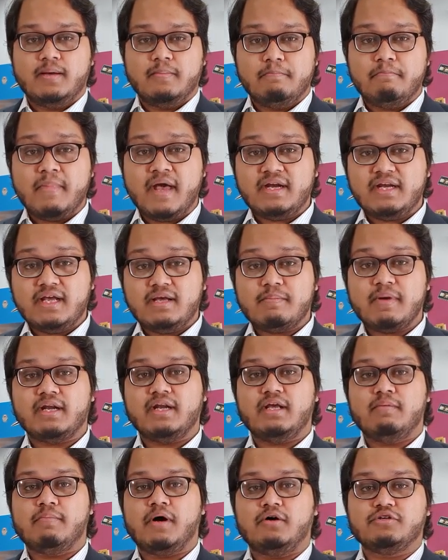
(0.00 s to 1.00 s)

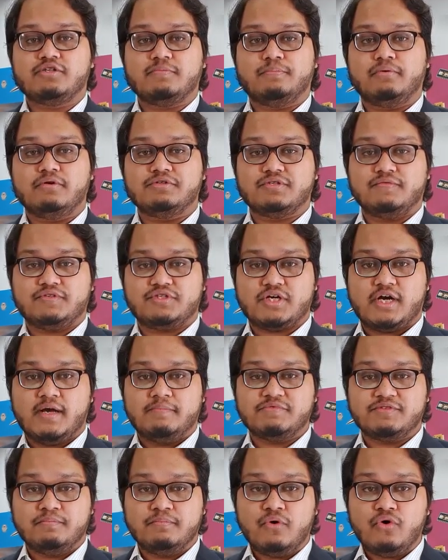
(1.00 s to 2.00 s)
many multiples of
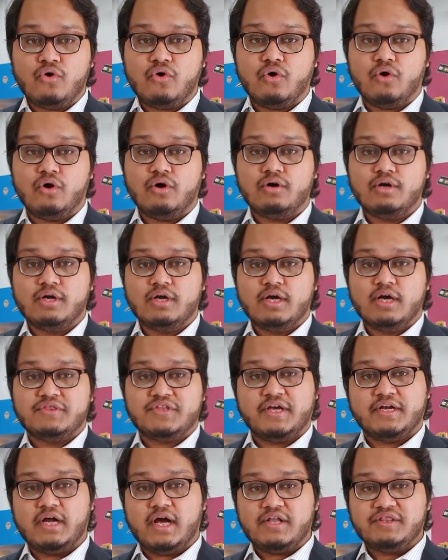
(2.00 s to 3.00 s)
times more
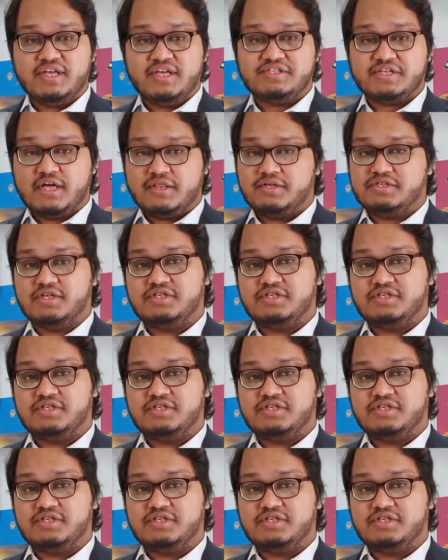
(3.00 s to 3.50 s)
than these other